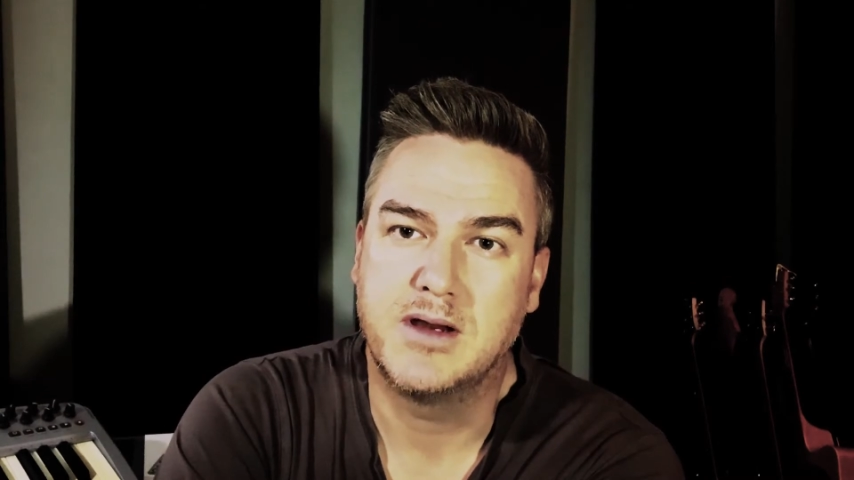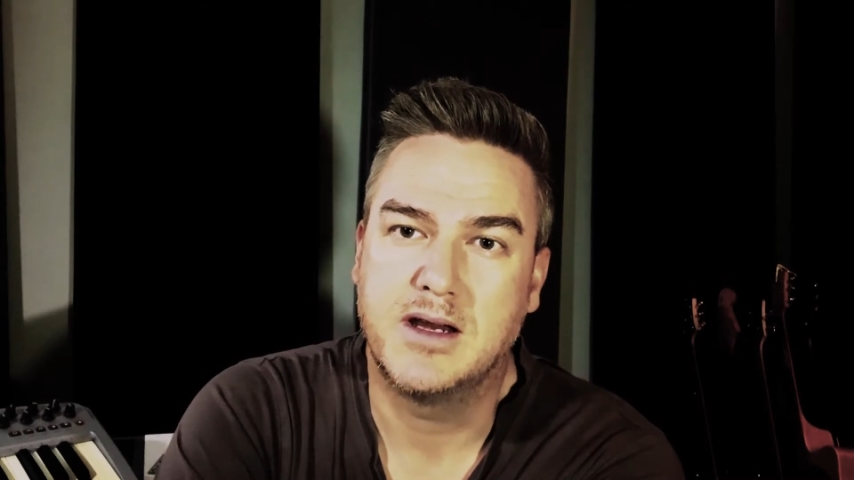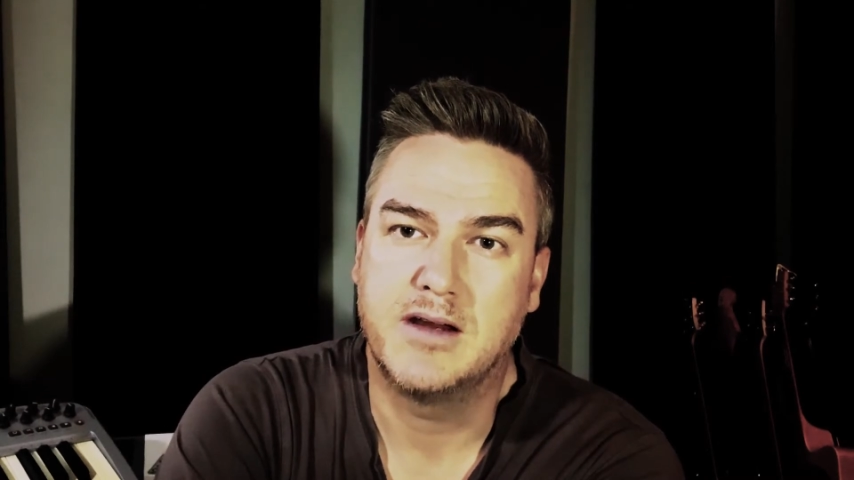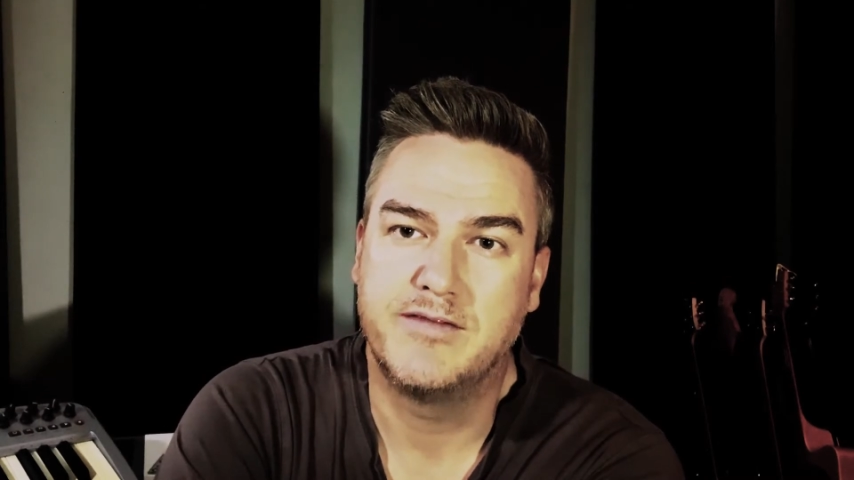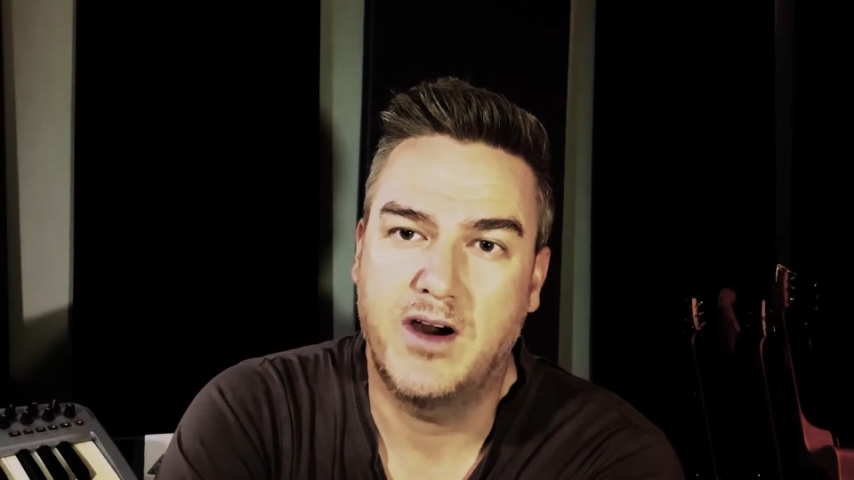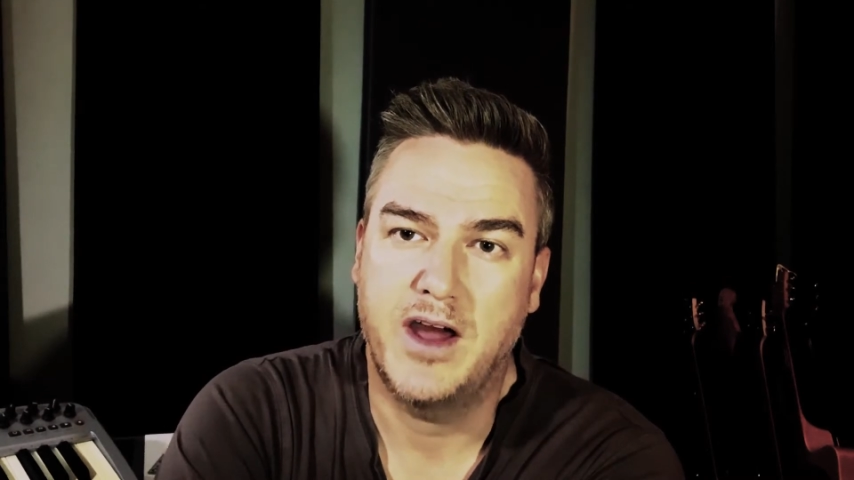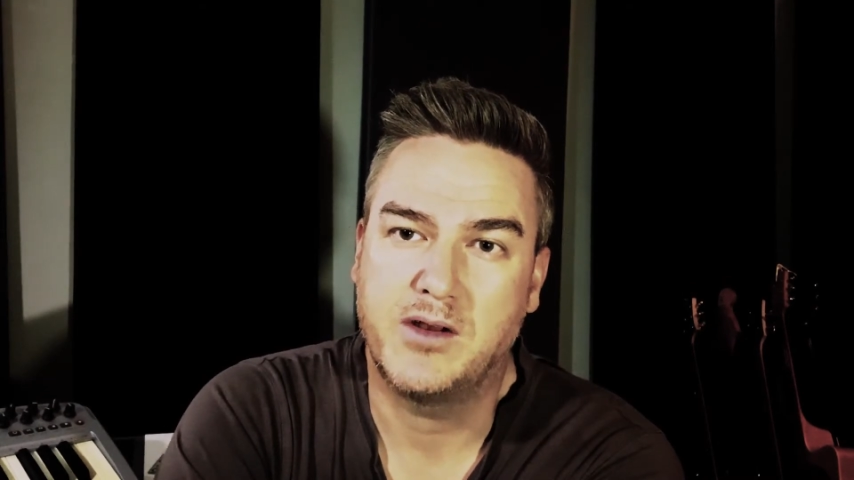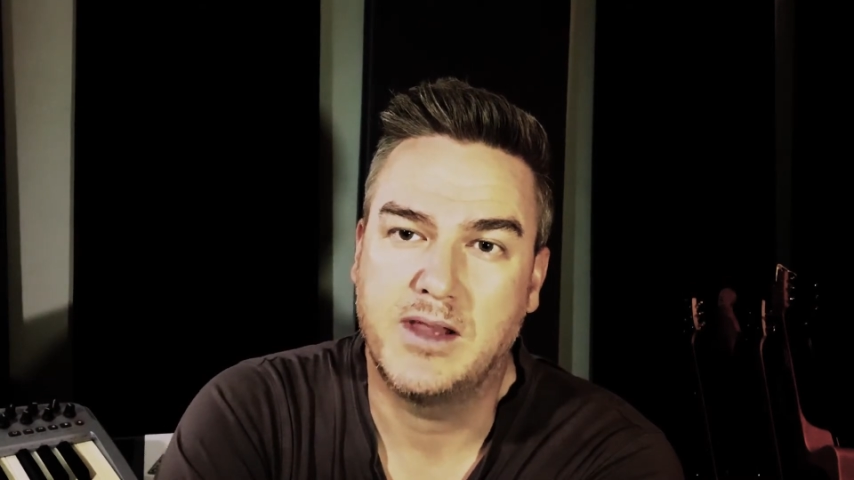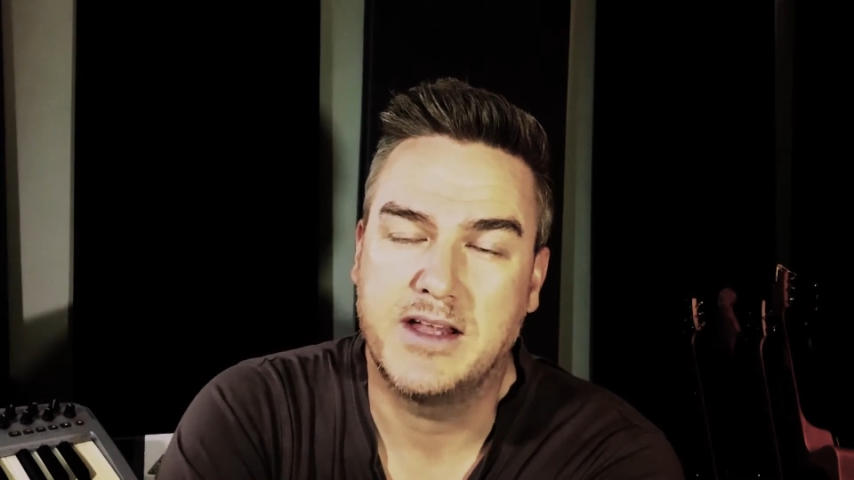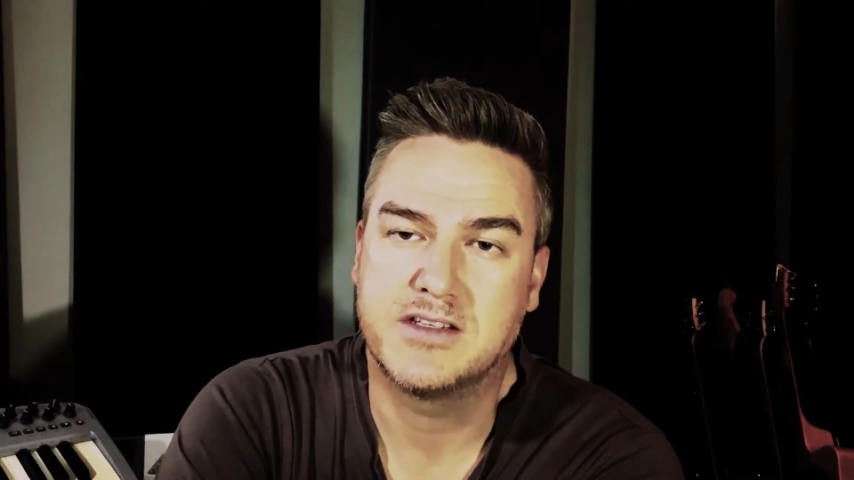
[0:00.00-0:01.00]

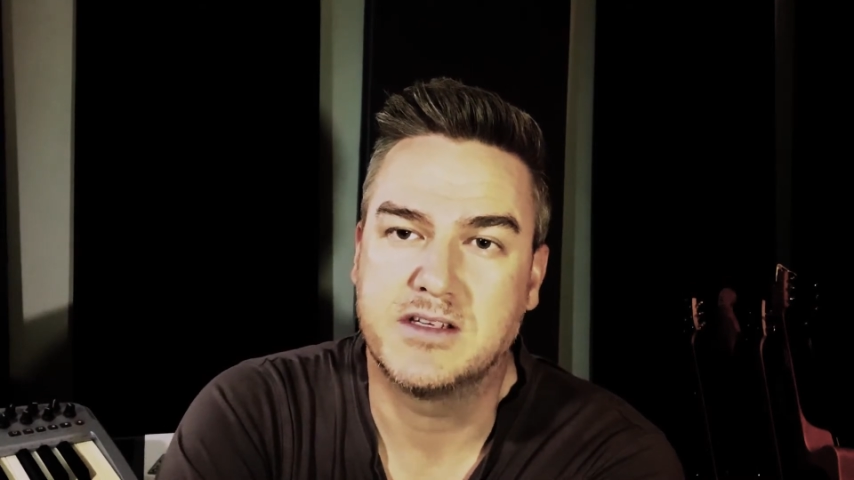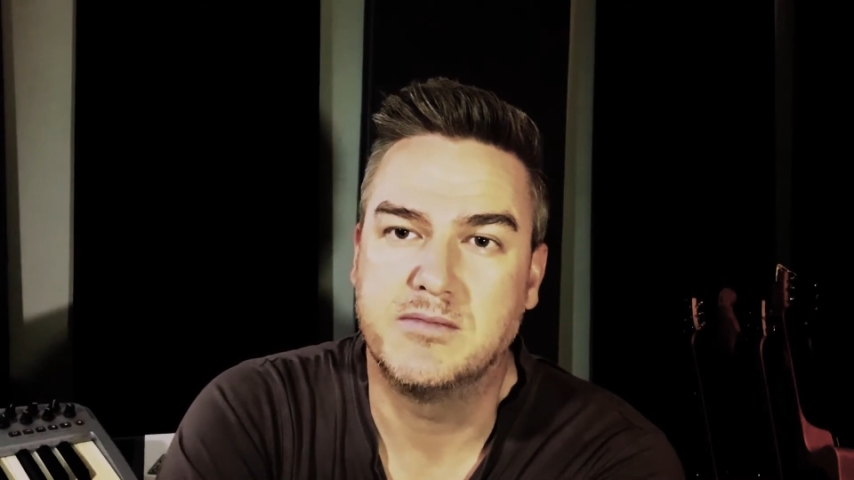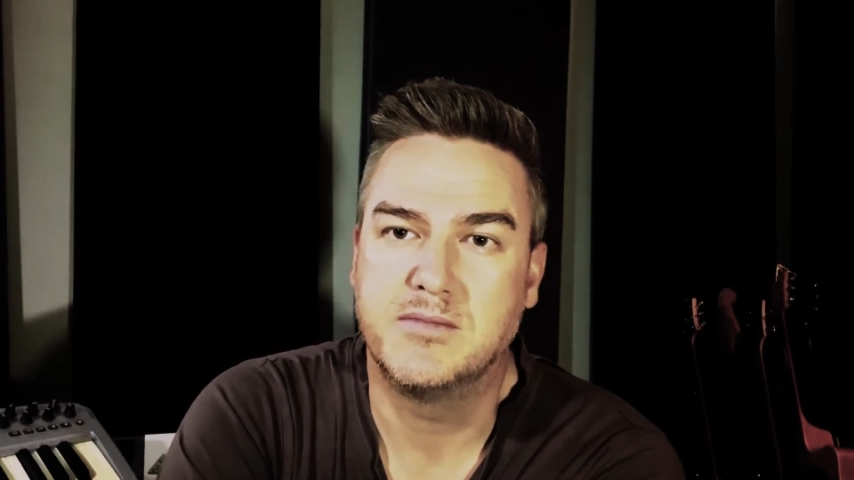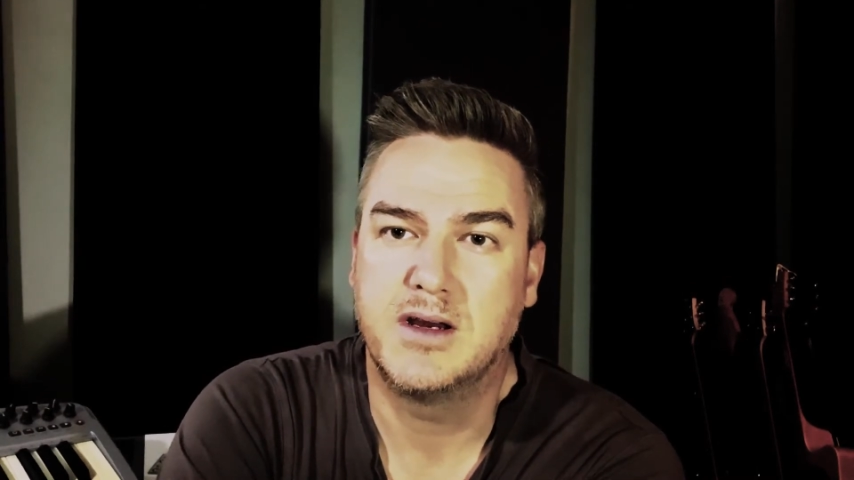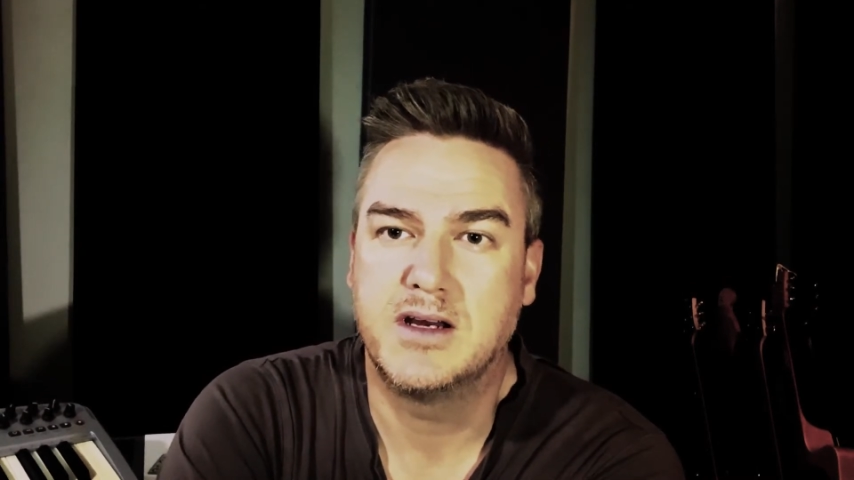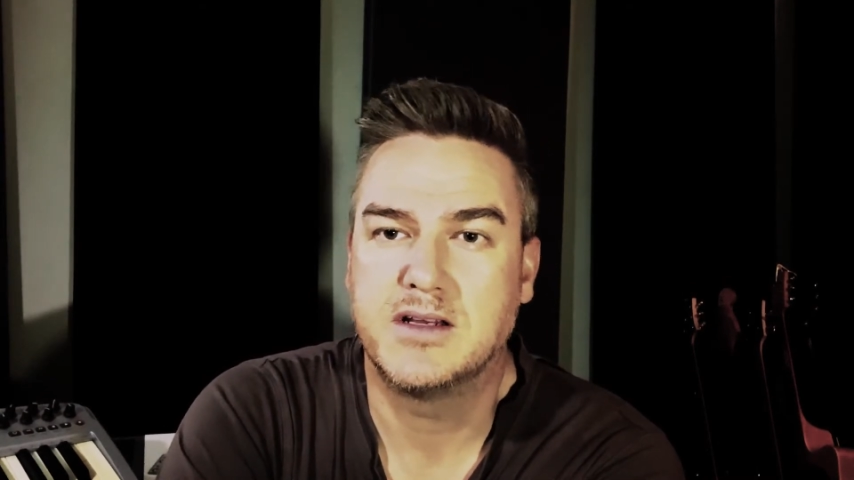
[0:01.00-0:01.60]
vinyl and some